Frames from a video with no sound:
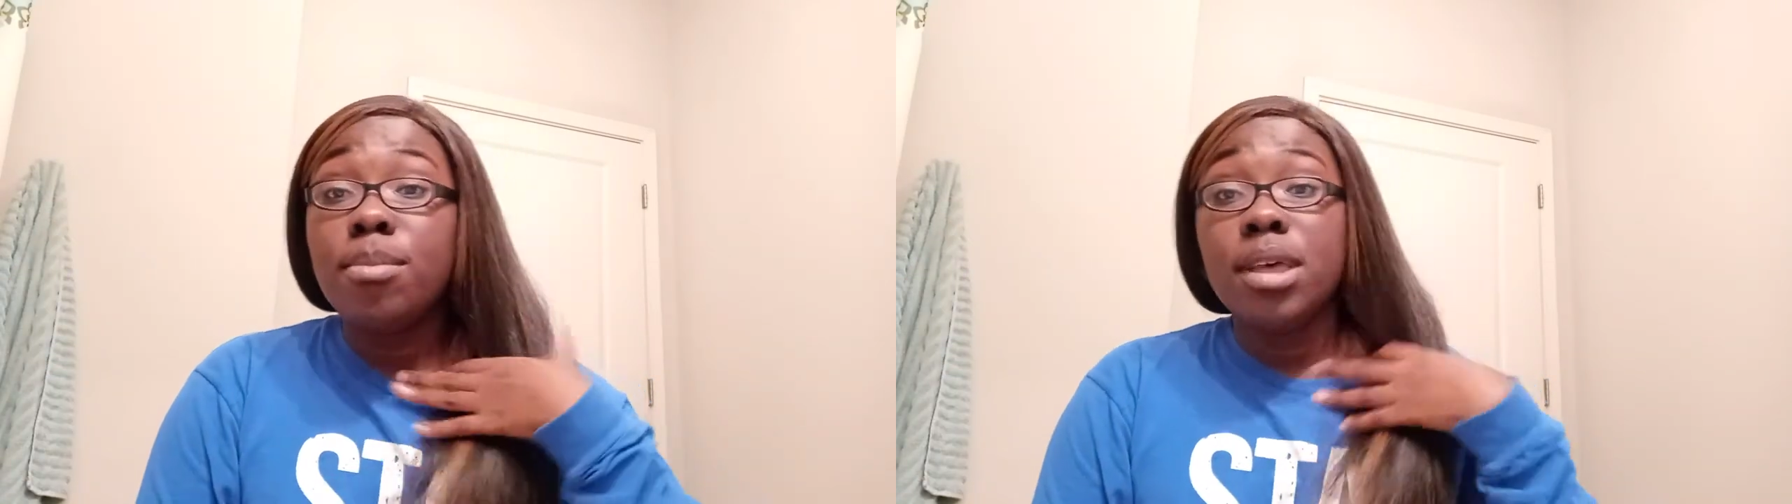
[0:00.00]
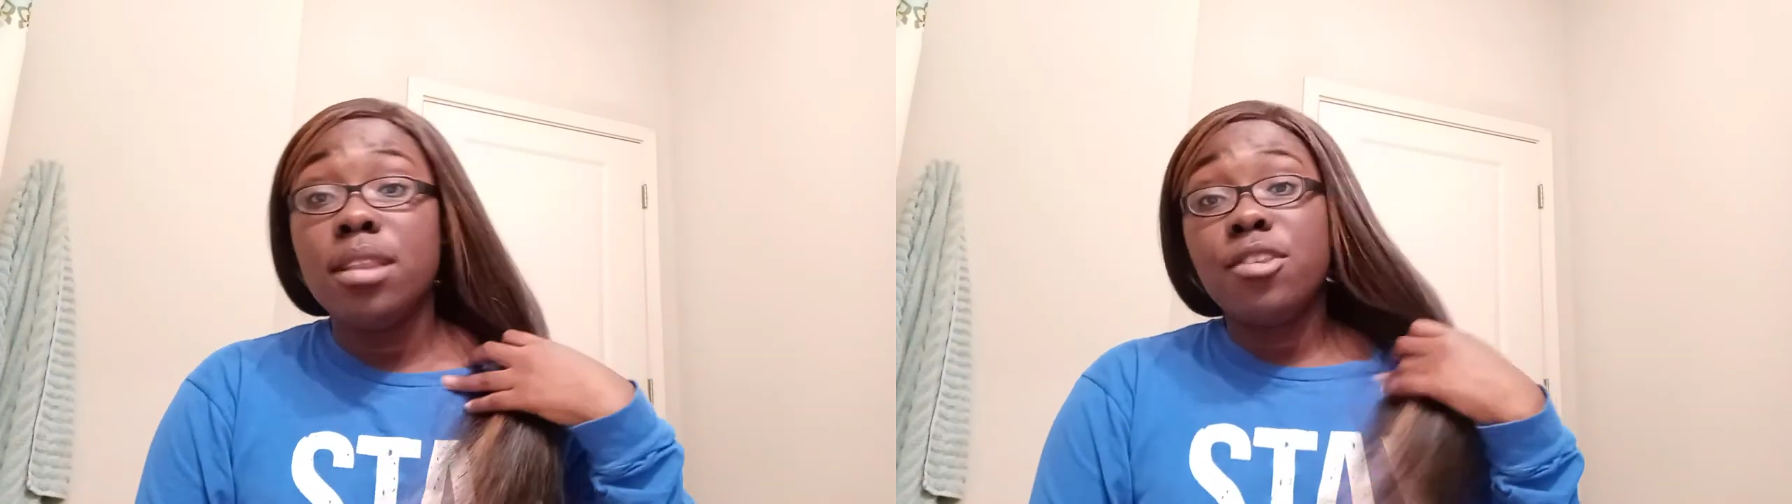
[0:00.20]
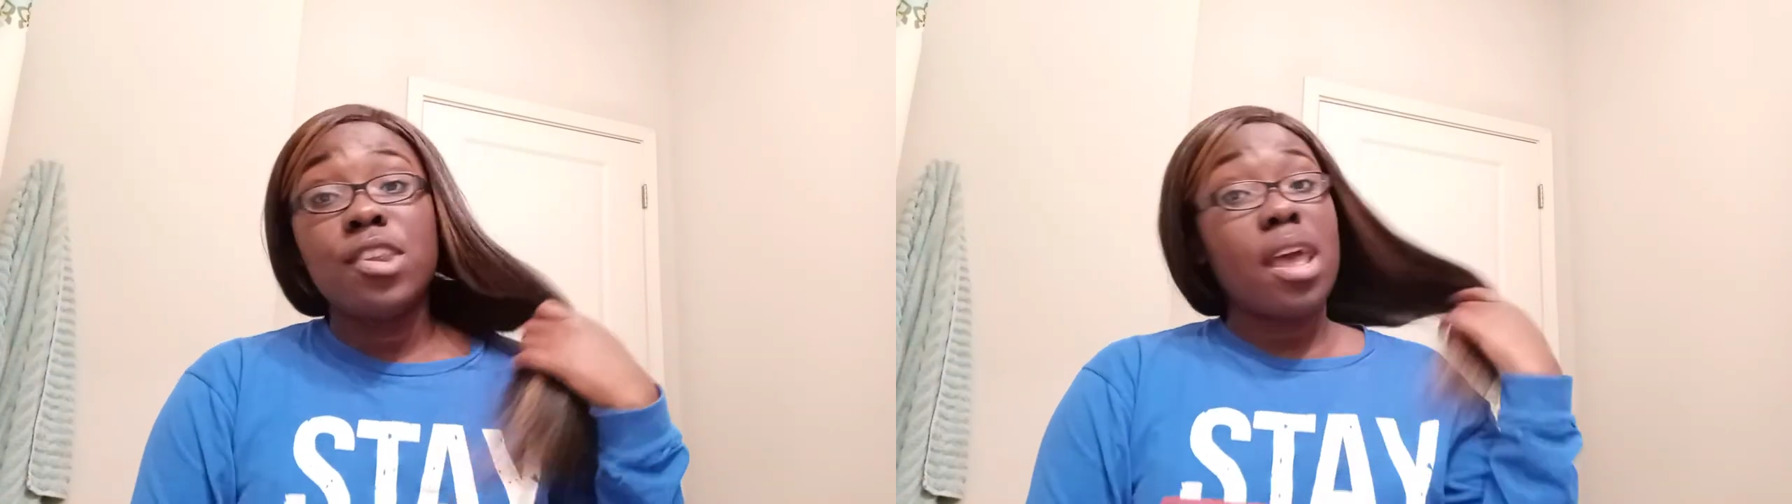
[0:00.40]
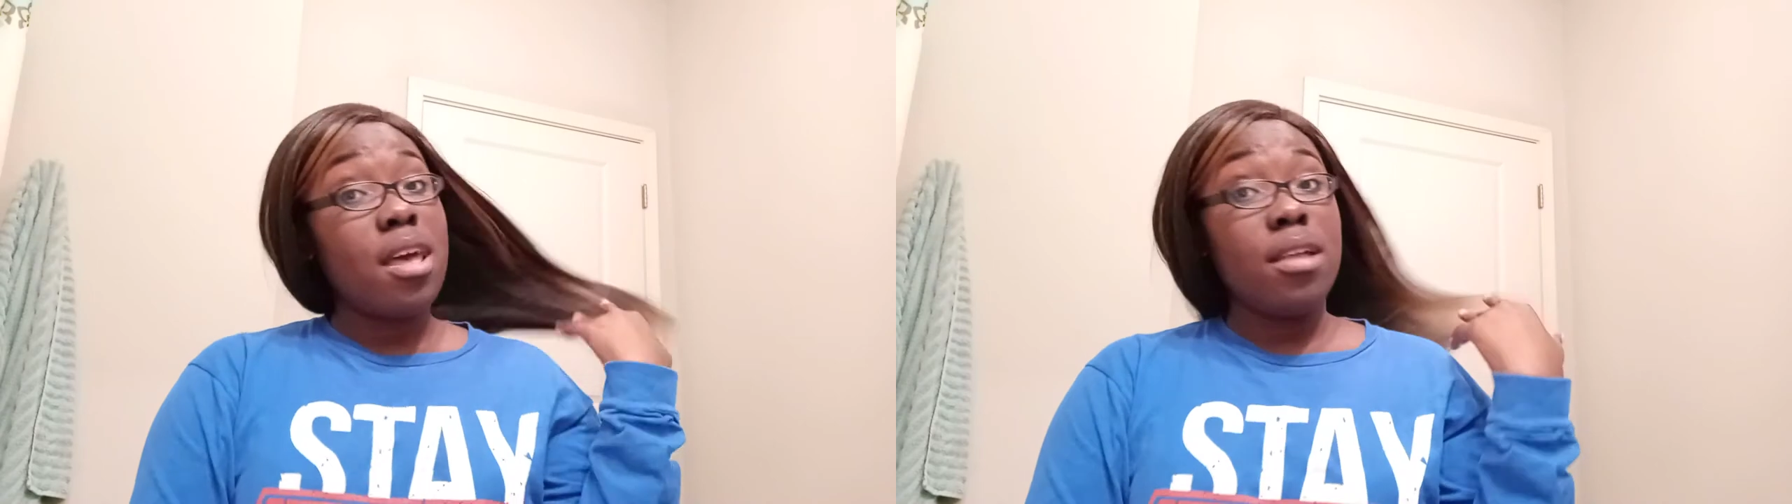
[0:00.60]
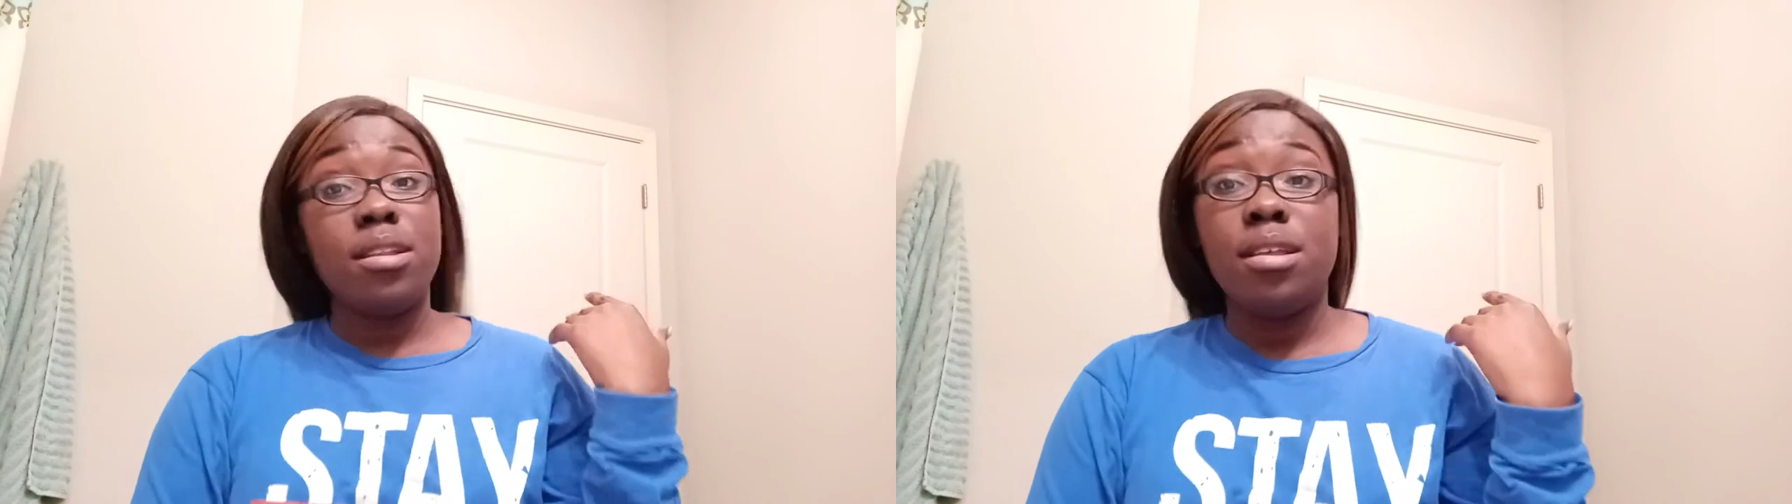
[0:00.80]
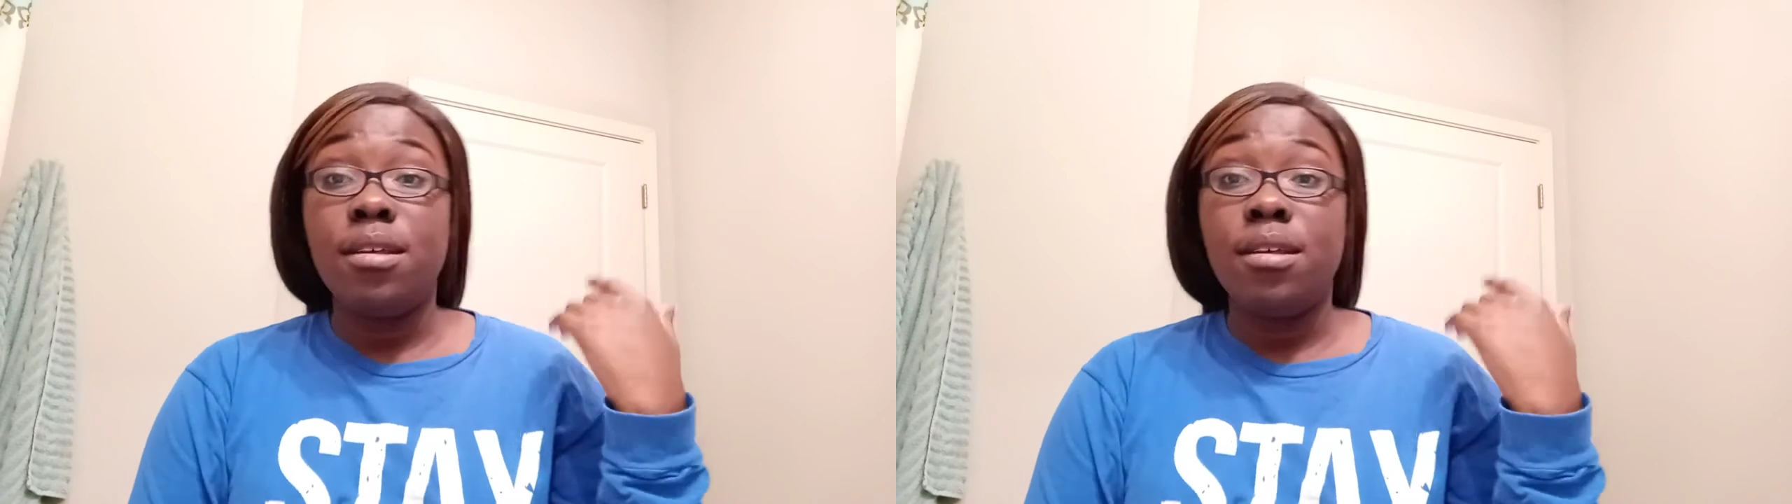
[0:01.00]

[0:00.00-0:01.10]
but child,